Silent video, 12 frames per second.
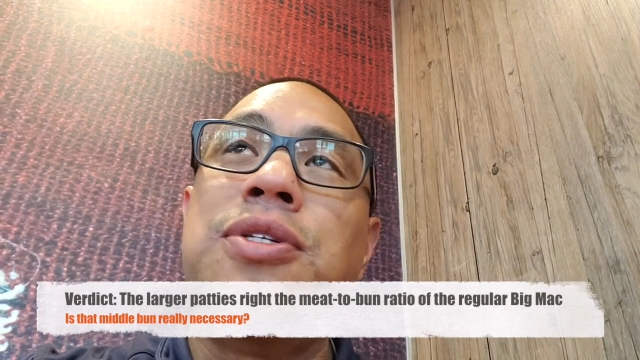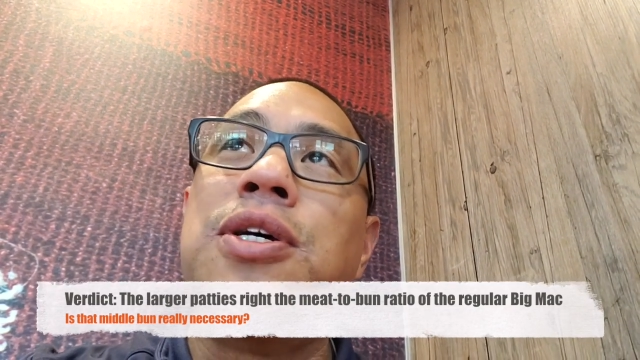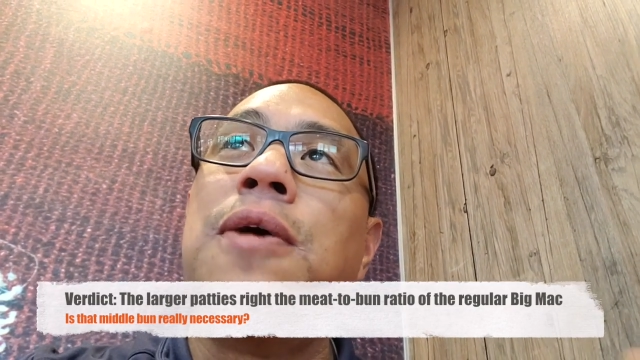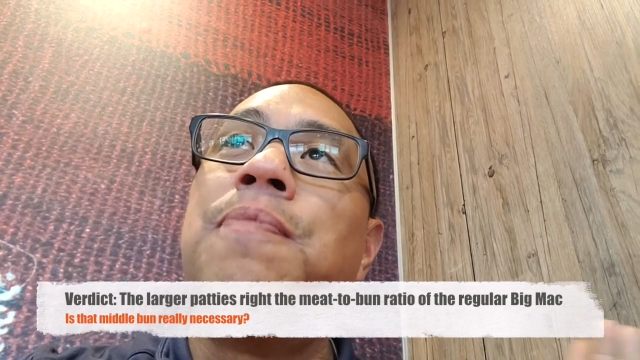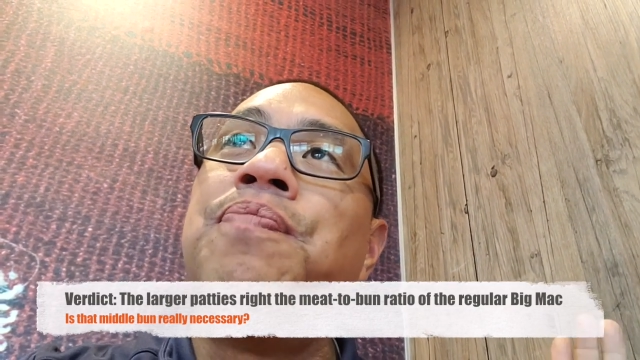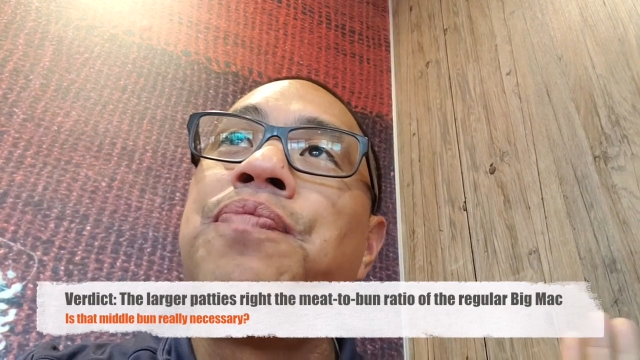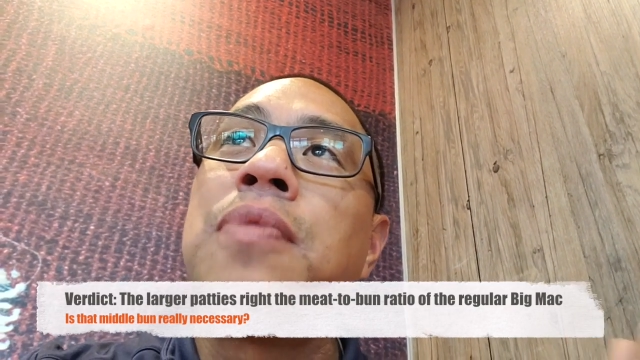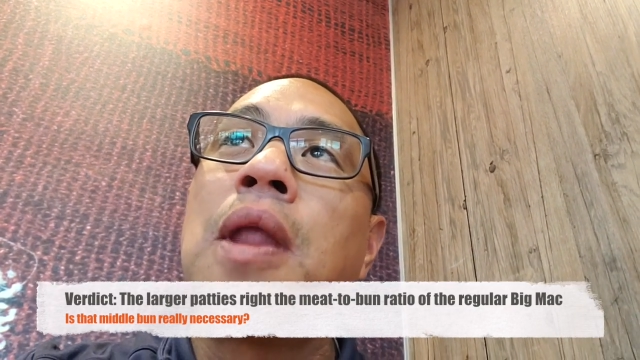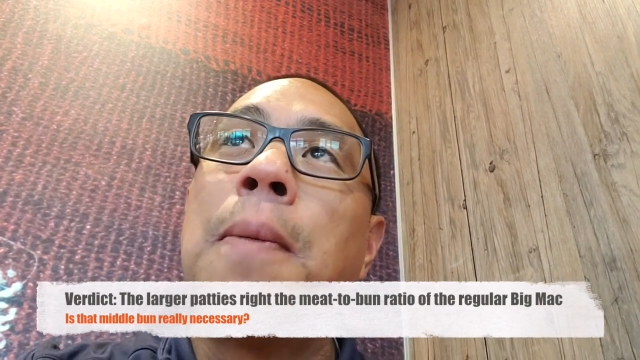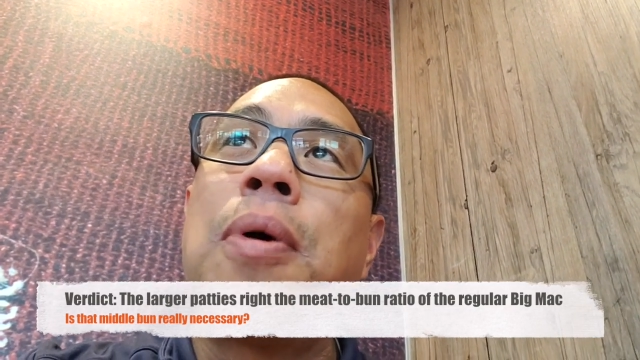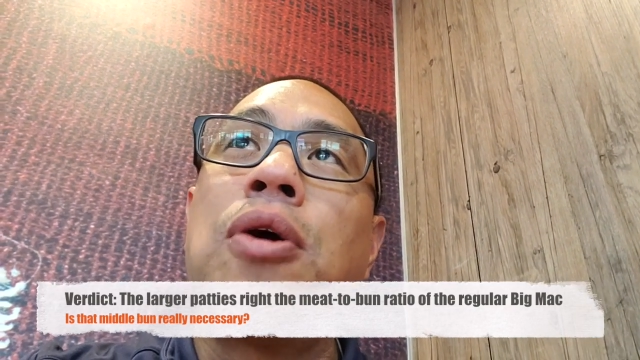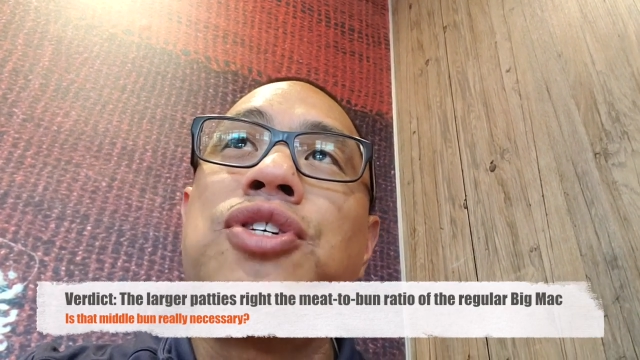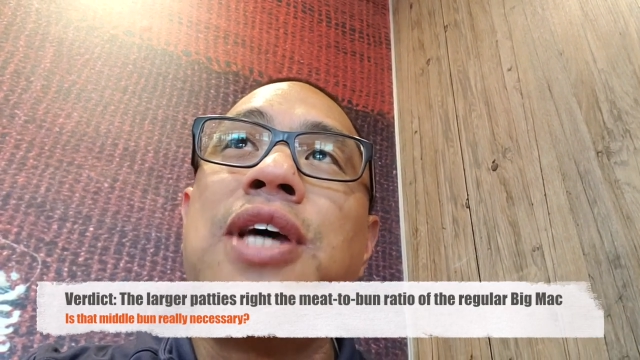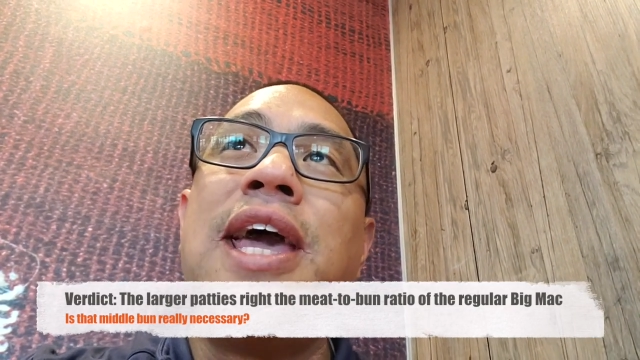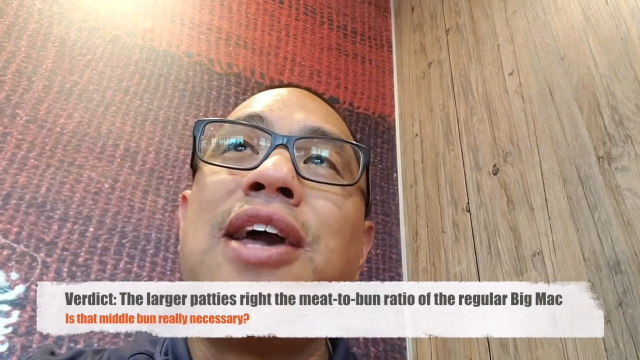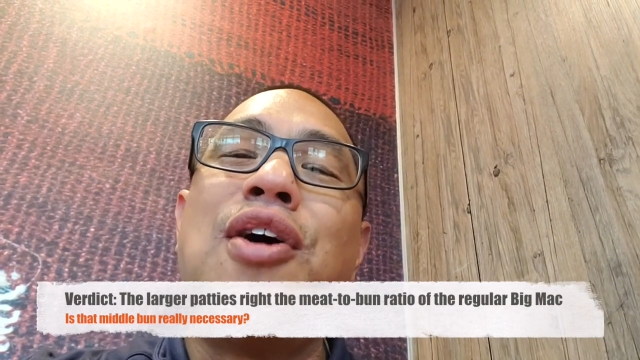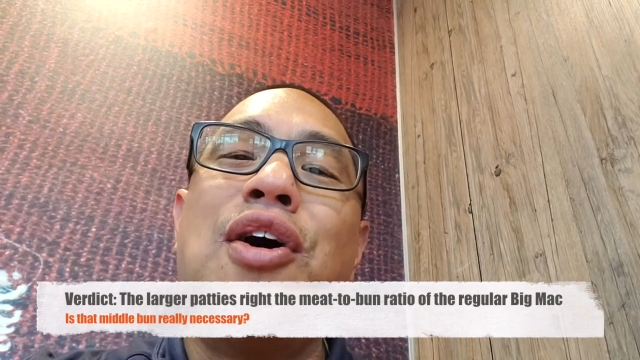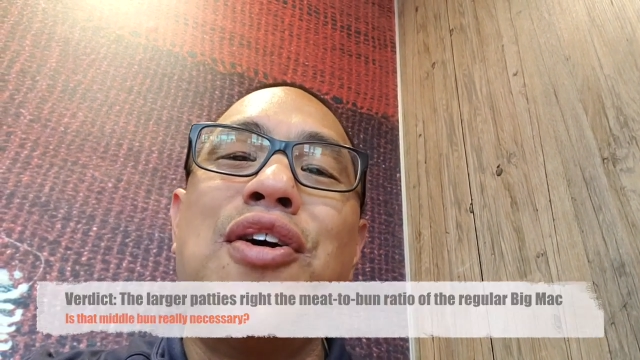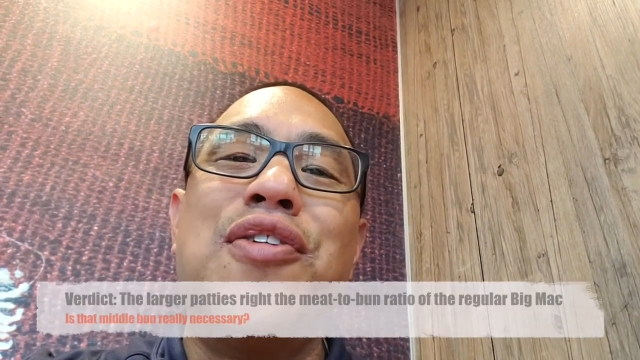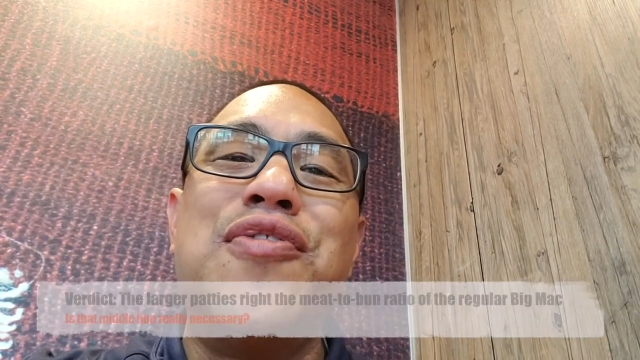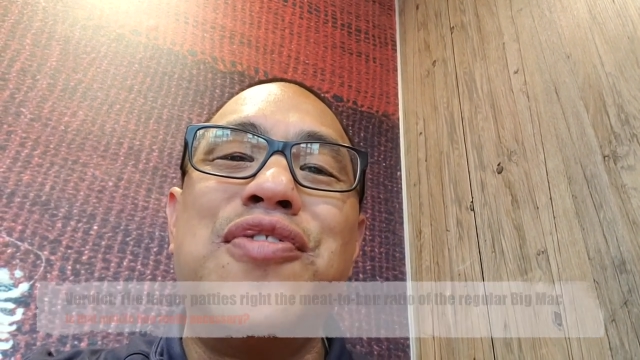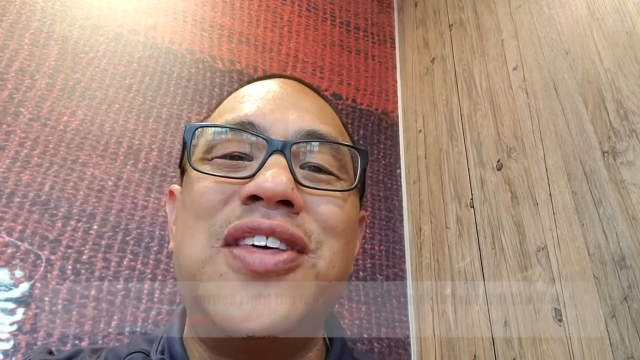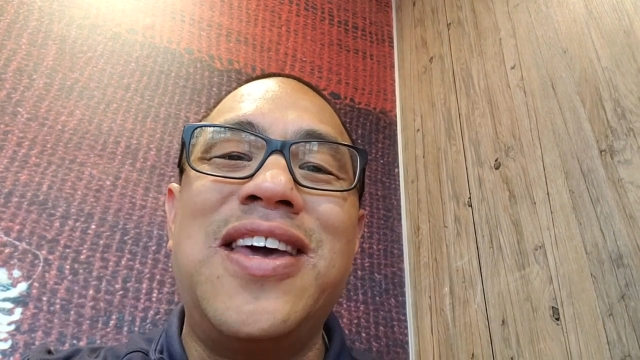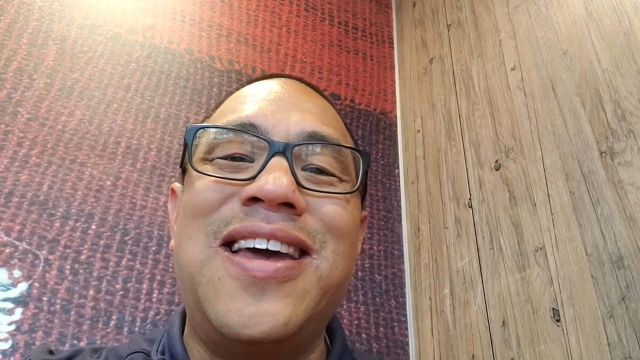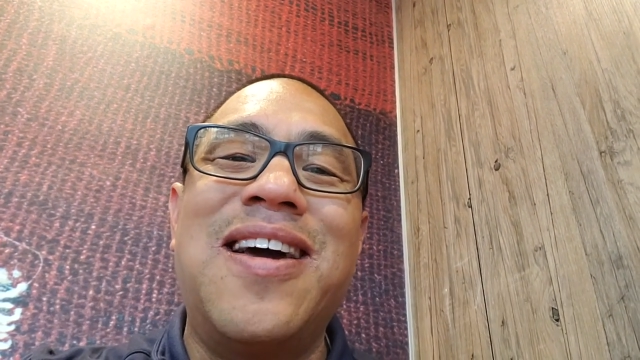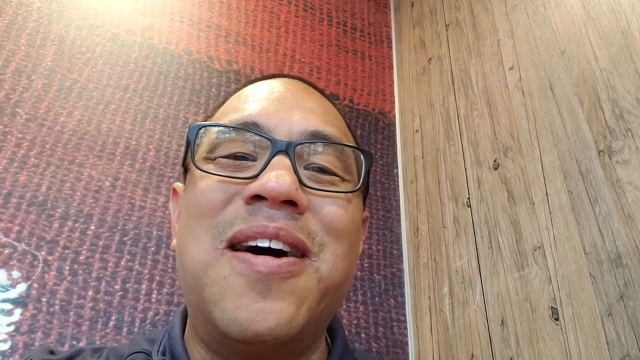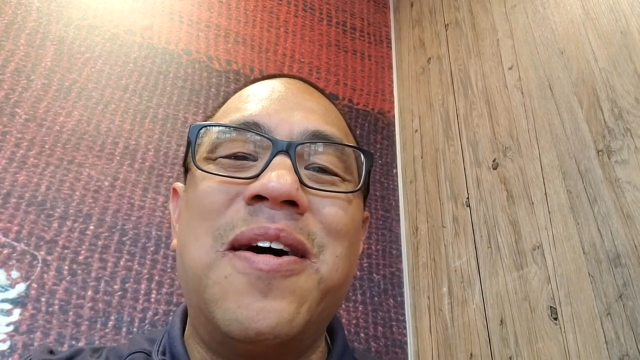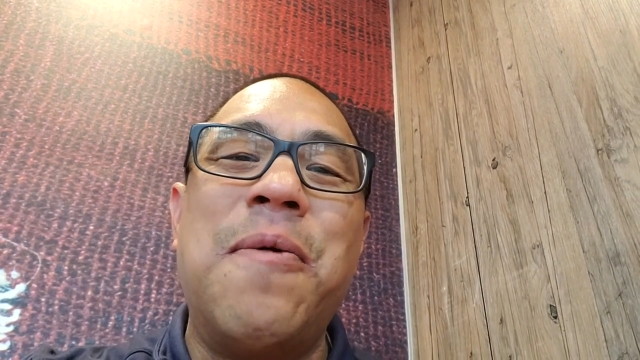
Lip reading: to partake of the